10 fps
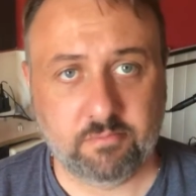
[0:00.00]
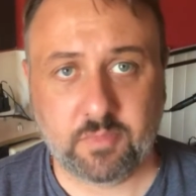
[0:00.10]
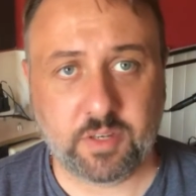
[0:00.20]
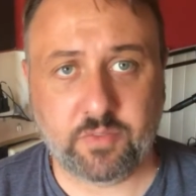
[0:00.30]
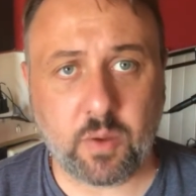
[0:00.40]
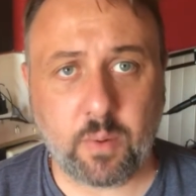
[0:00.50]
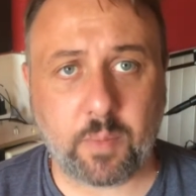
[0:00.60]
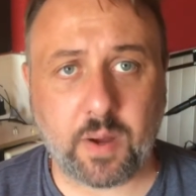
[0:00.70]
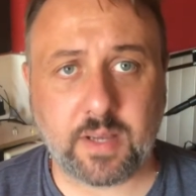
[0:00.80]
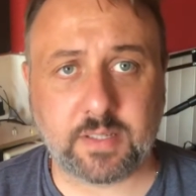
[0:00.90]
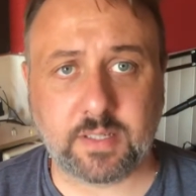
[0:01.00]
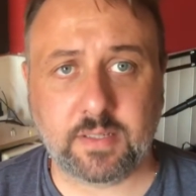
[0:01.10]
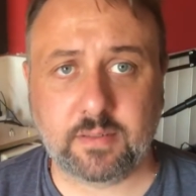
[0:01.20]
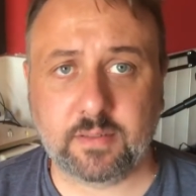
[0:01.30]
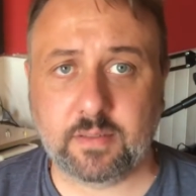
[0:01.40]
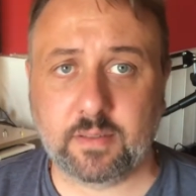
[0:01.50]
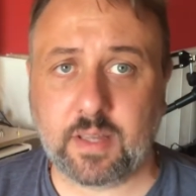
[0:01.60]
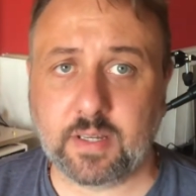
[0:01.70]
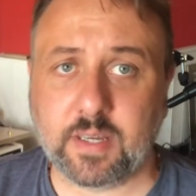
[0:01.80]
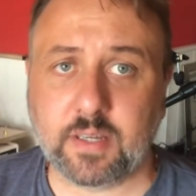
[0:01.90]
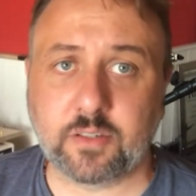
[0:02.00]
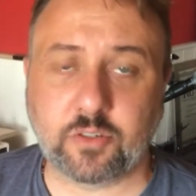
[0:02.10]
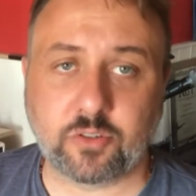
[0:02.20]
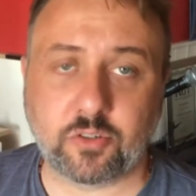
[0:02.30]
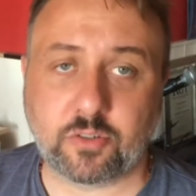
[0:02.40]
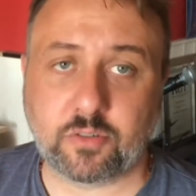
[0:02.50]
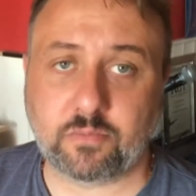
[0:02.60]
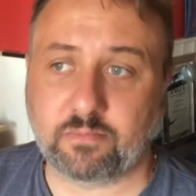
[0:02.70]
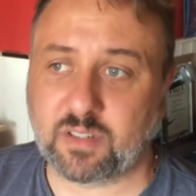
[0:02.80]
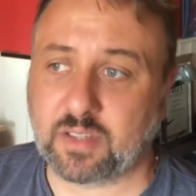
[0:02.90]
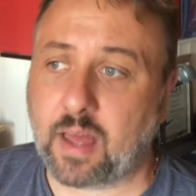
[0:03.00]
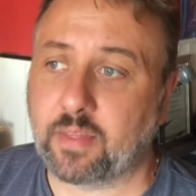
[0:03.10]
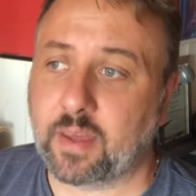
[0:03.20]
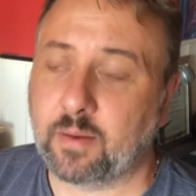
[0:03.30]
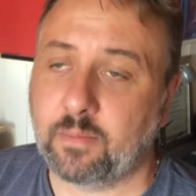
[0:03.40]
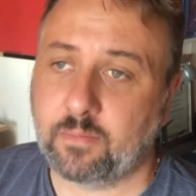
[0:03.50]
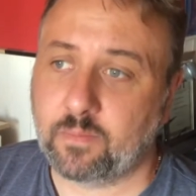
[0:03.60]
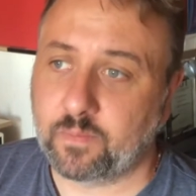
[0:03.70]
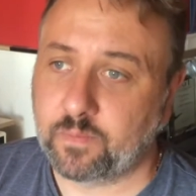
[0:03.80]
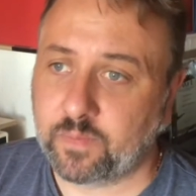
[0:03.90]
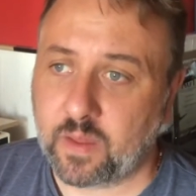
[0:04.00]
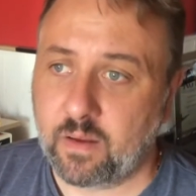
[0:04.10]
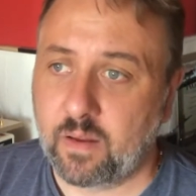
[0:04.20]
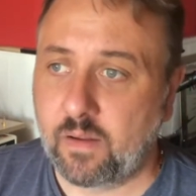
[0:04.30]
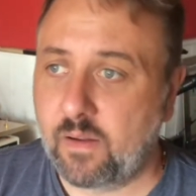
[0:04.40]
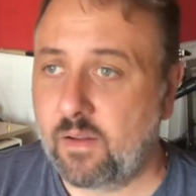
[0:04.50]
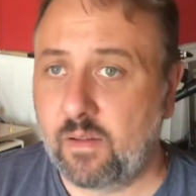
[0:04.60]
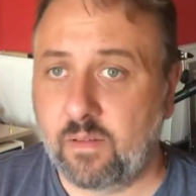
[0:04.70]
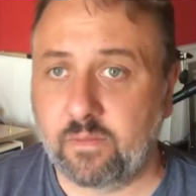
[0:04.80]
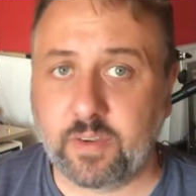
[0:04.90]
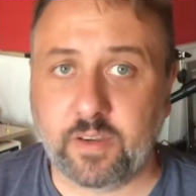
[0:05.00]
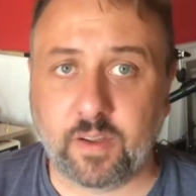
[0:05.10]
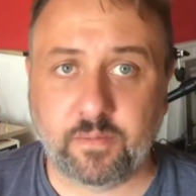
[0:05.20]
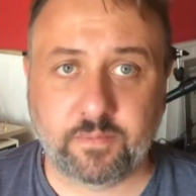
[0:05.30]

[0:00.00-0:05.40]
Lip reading: And if no one buys it, that gear's just sat there, you know,